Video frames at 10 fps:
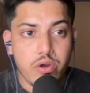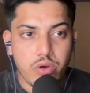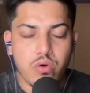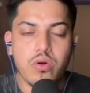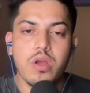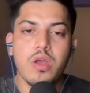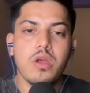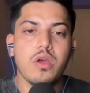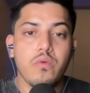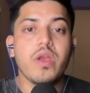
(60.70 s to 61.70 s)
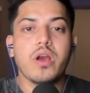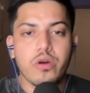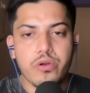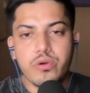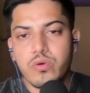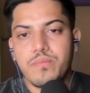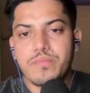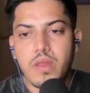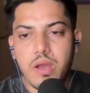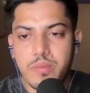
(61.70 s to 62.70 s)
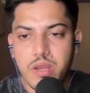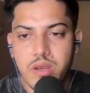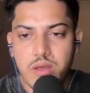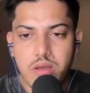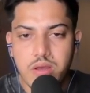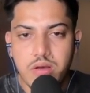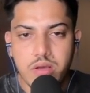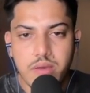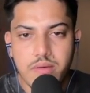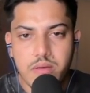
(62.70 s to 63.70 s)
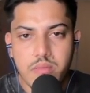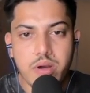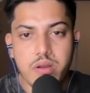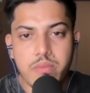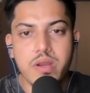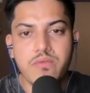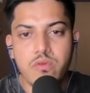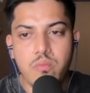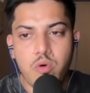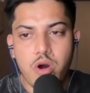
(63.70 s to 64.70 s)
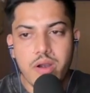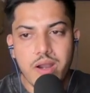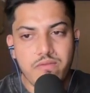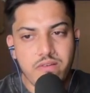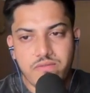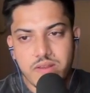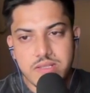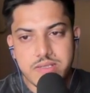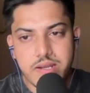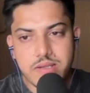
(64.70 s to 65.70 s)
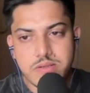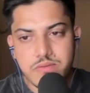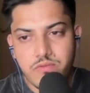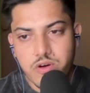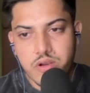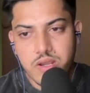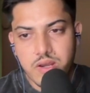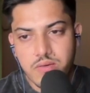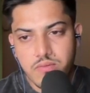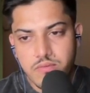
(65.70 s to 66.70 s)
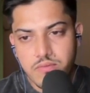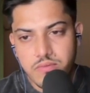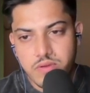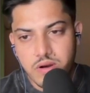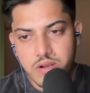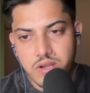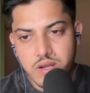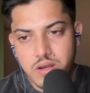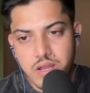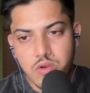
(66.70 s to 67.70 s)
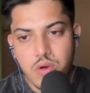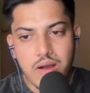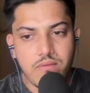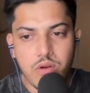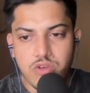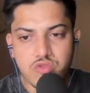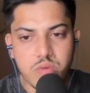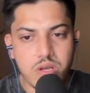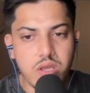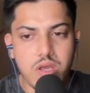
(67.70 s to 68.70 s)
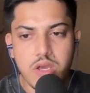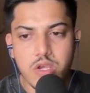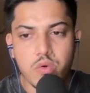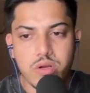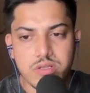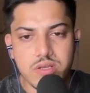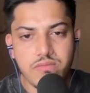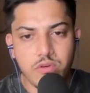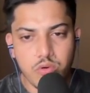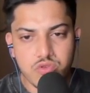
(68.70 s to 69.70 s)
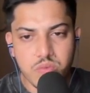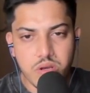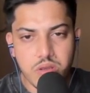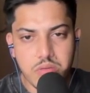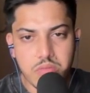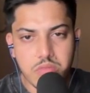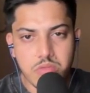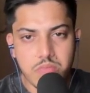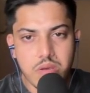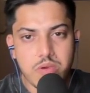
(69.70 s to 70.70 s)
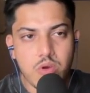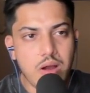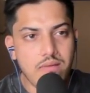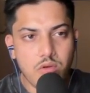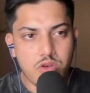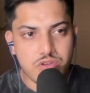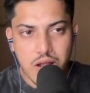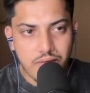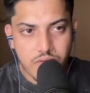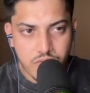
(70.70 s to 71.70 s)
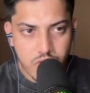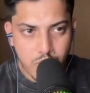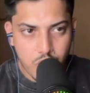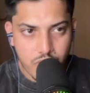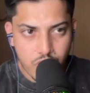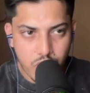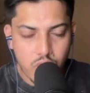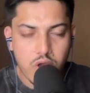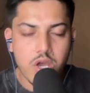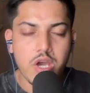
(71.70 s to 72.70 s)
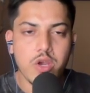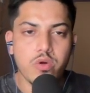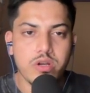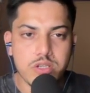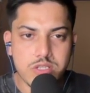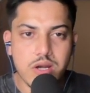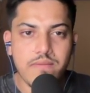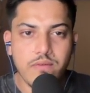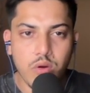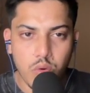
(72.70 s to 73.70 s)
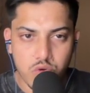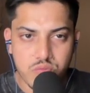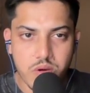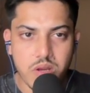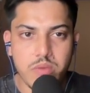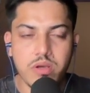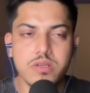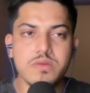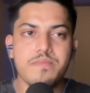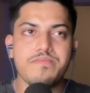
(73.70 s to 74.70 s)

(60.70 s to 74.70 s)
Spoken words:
to go, we are good to go. I mean, okay, but if you bought at 15 cents, 14, 13, and you have lost money, you deserve to lose money. Maybe you have lost half of your portfolio, you deserve to lose money because